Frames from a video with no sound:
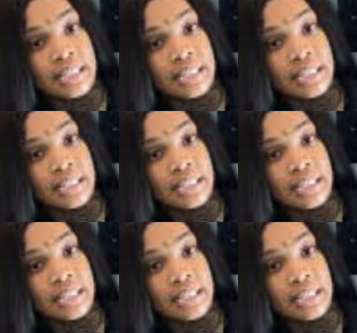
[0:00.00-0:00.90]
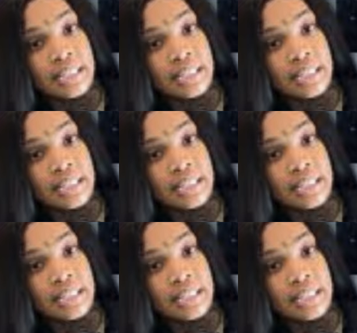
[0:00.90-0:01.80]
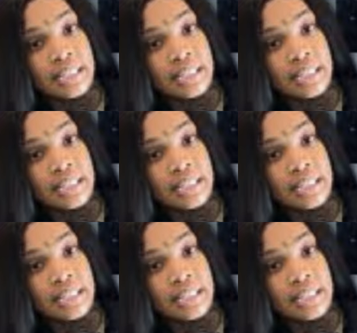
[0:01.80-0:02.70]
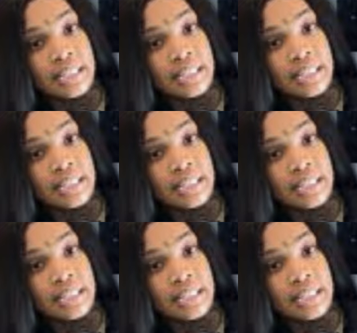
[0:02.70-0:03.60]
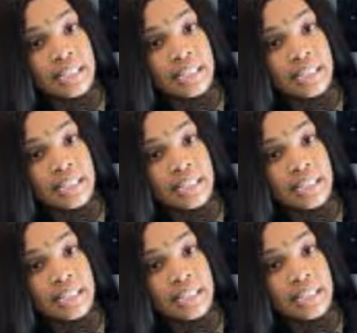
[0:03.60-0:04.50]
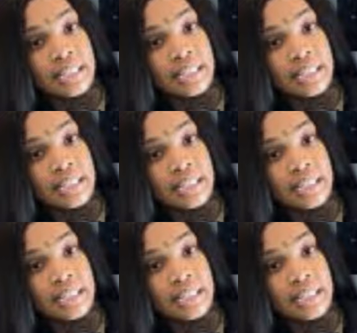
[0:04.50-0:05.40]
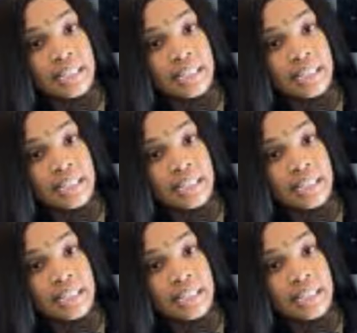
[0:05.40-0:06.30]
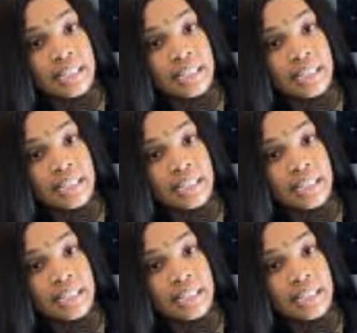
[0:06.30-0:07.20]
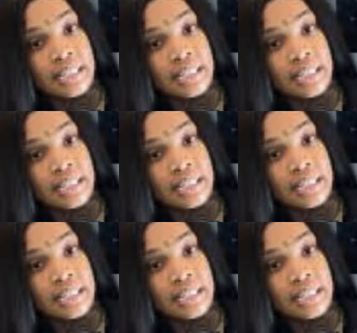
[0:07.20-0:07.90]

The person shown says nothing.